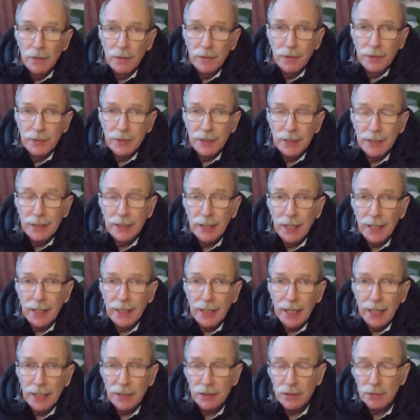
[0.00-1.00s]
The
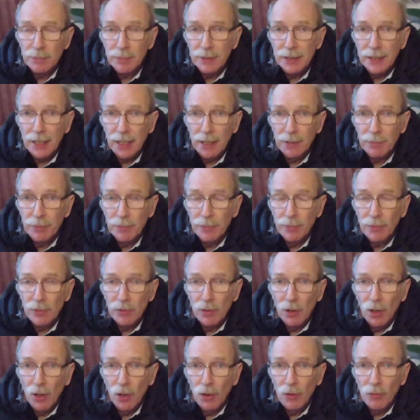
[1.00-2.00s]
DNA had to be
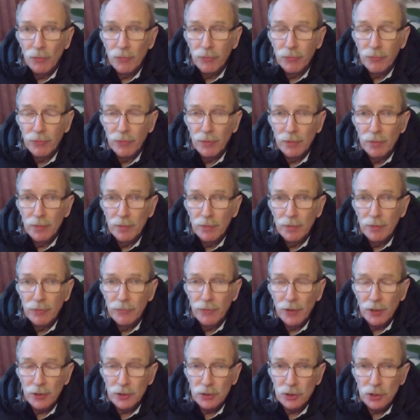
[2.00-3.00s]
capable of
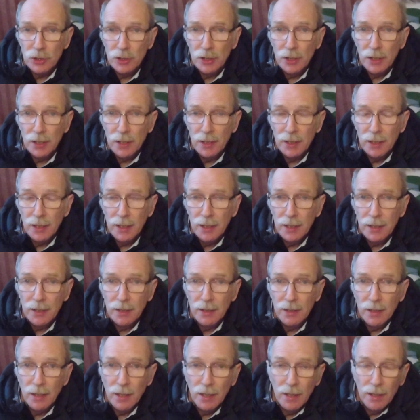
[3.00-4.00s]
functioning
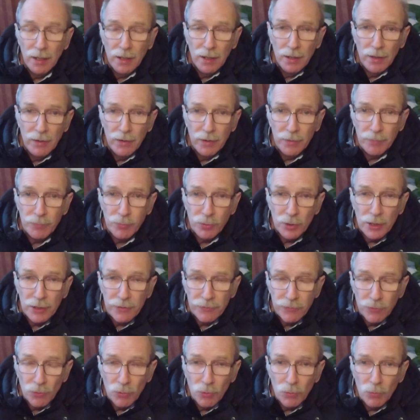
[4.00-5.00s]
in the
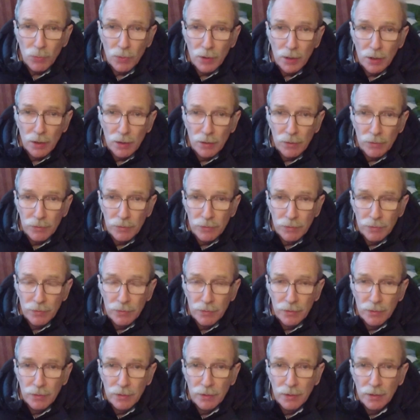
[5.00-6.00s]
pre-fall world,
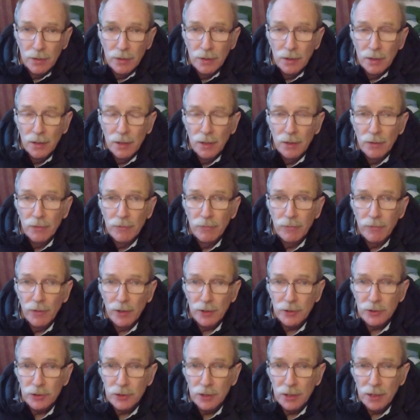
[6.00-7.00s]

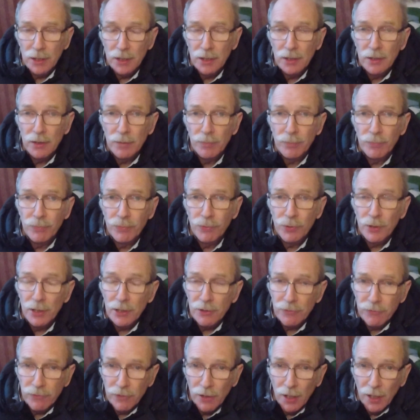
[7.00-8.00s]
functioning in the
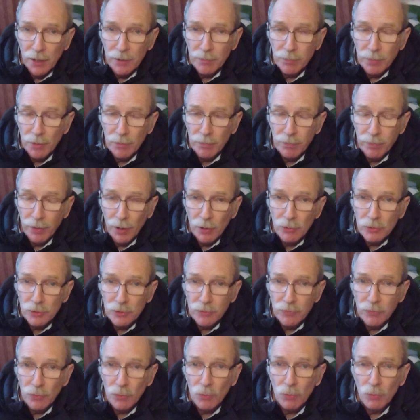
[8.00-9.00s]
pre-flood but
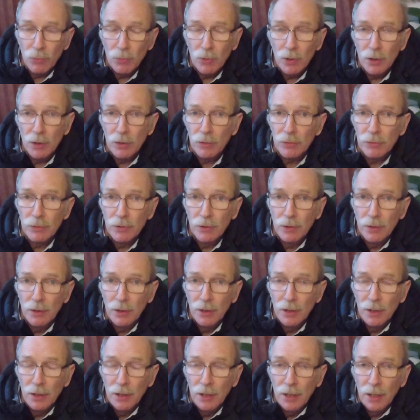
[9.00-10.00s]
post-fall world,
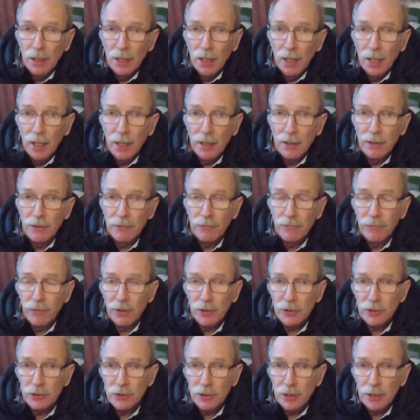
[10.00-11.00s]
and then
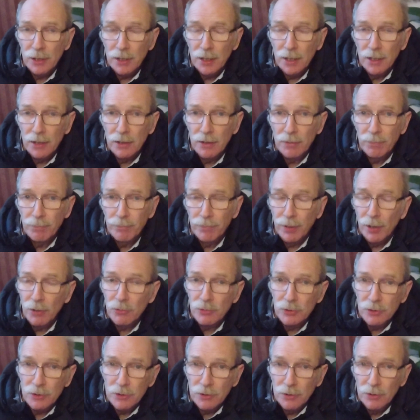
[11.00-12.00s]
functioning in the
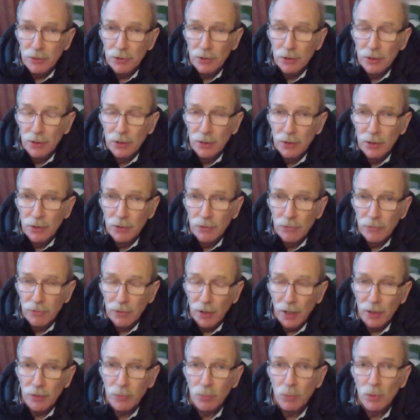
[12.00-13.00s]

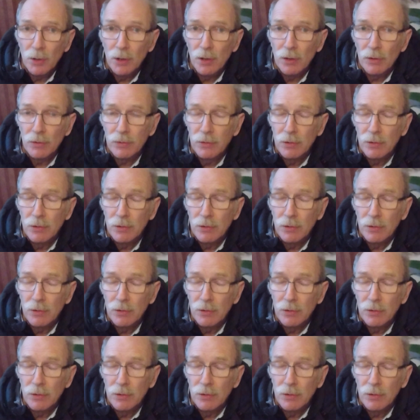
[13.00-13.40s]
post-flood world.